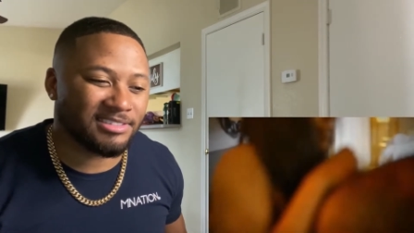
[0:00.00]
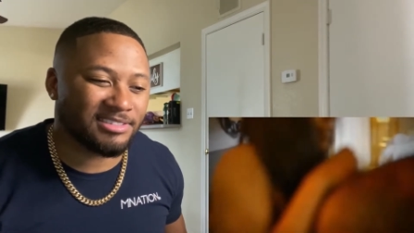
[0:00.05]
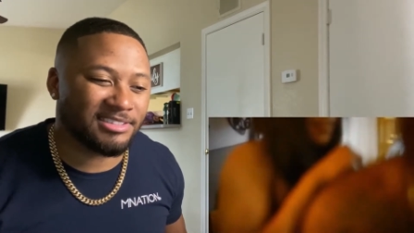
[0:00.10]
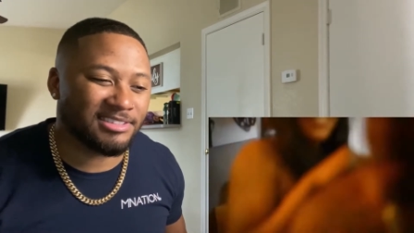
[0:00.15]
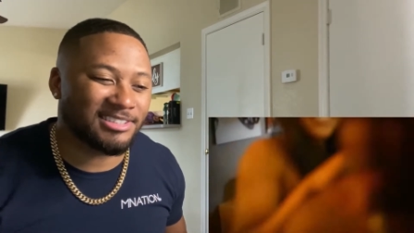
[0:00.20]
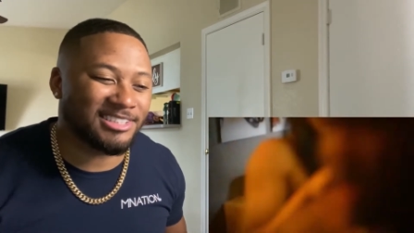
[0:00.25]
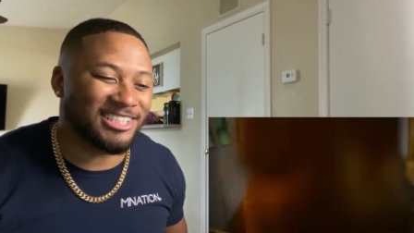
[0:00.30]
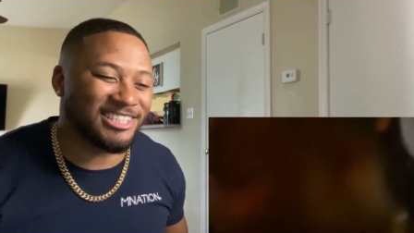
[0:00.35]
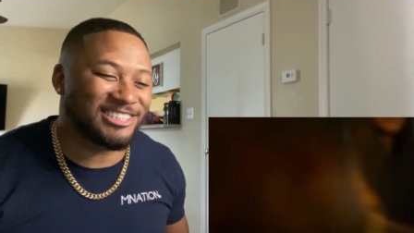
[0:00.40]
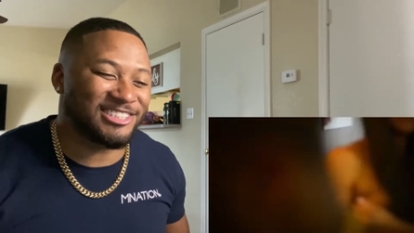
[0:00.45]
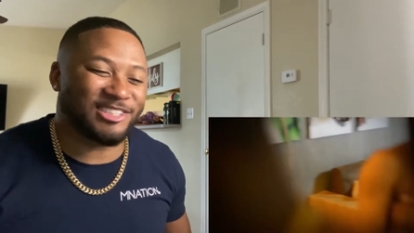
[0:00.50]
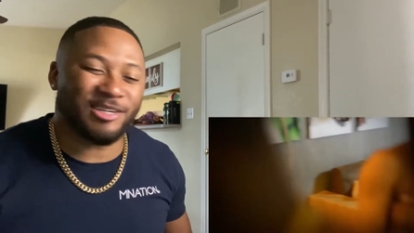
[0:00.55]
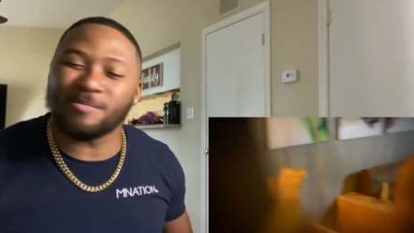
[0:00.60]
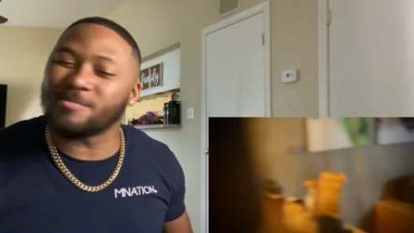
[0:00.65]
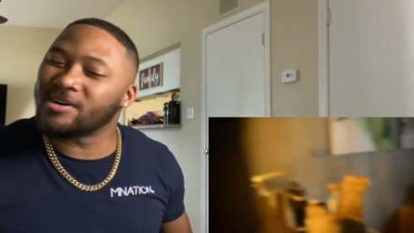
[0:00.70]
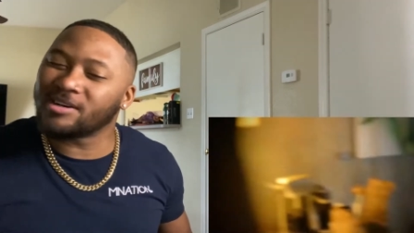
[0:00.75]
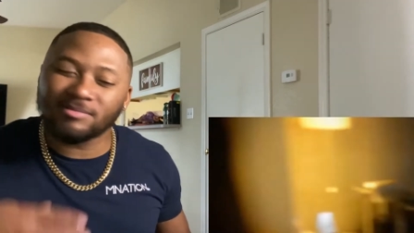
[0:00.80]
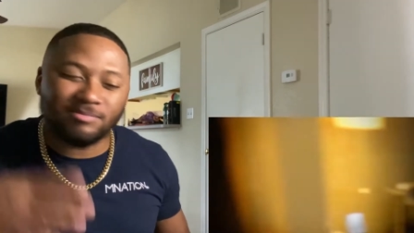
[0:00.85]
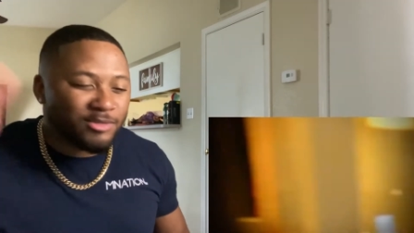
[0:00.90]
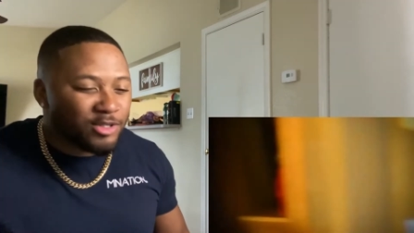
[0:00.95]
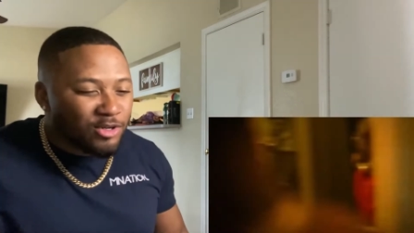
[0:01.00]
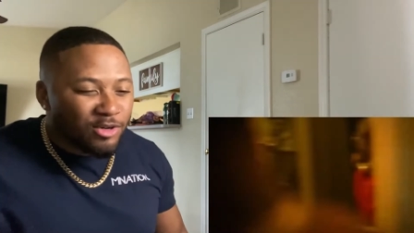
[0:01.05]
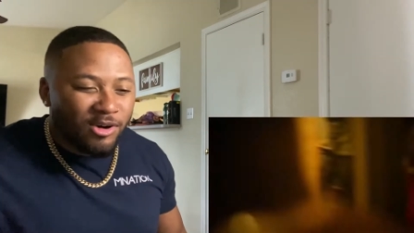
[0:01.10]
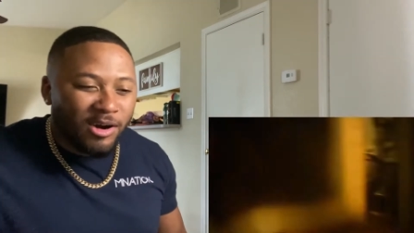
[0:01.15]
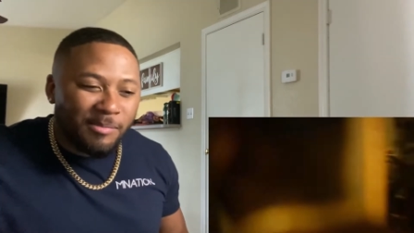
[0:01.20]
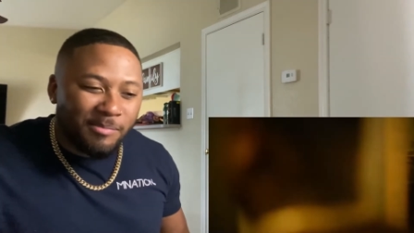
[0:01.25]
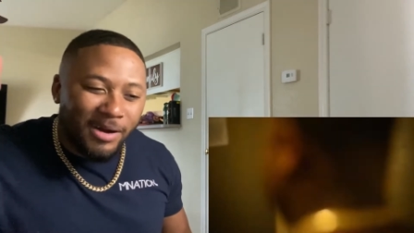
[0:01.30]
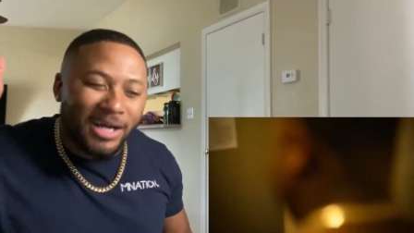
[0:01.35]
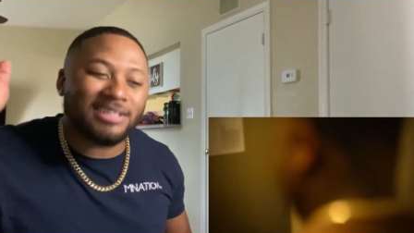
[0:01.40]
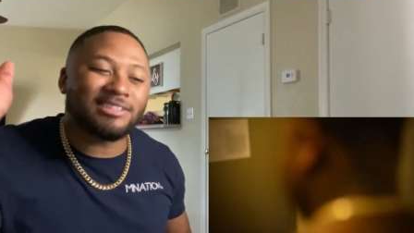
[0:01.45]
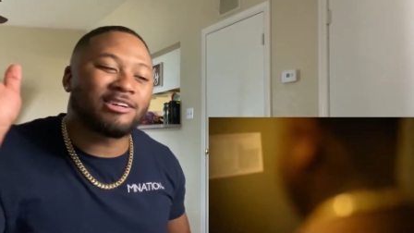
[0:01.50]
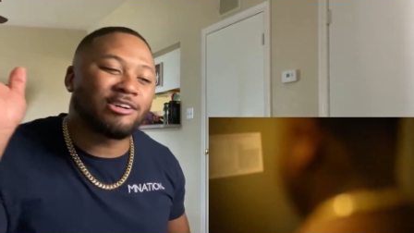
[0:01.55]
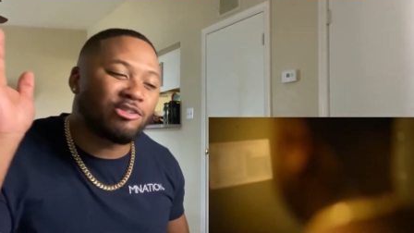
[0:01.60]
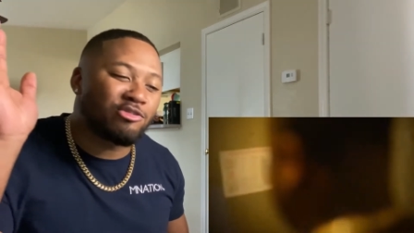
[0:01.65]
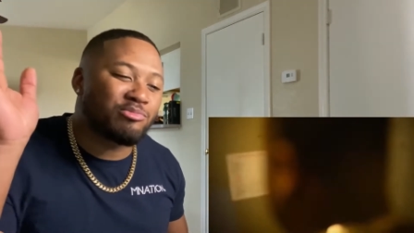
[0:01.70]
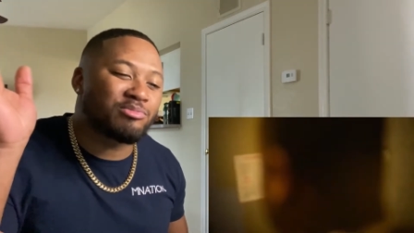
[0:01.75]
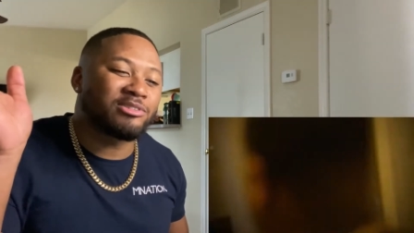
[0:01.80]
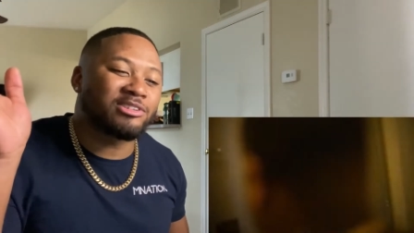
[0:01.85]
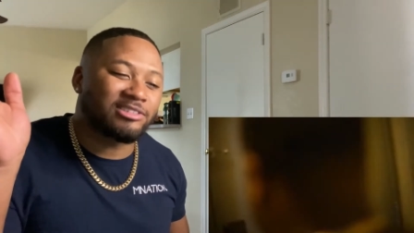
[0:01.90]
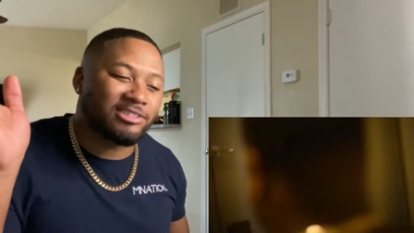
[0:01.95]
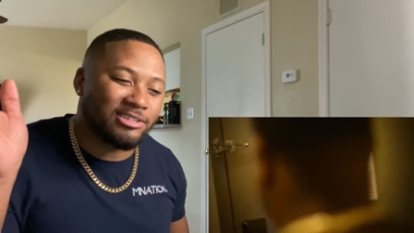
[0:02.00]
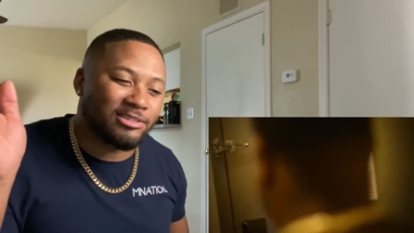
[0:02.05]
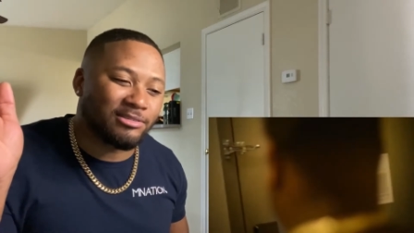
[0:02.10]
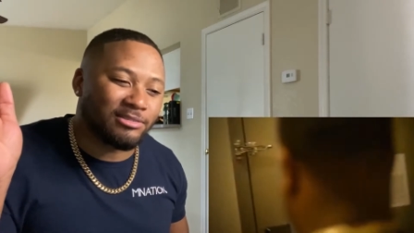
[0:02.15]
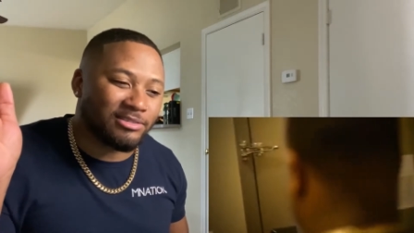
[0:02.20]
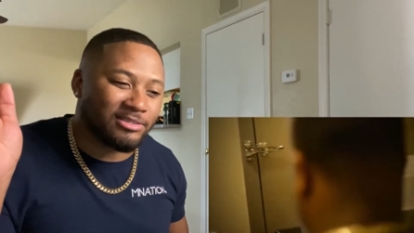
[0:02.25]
He took a move. I'm about to open the door.